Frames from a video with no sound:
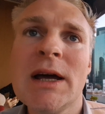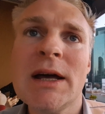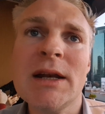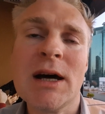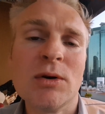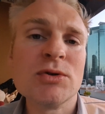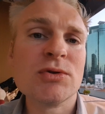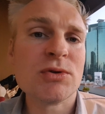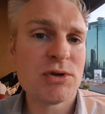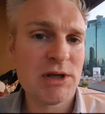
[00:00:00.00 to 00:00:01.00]
and I
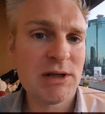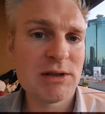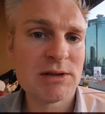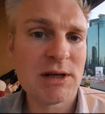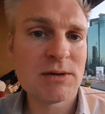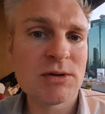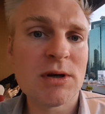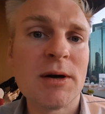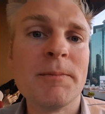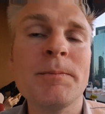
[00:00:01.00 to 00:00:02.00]
also think that
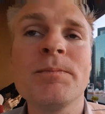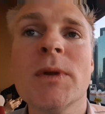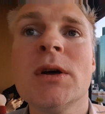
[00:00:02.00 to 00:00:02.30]
um,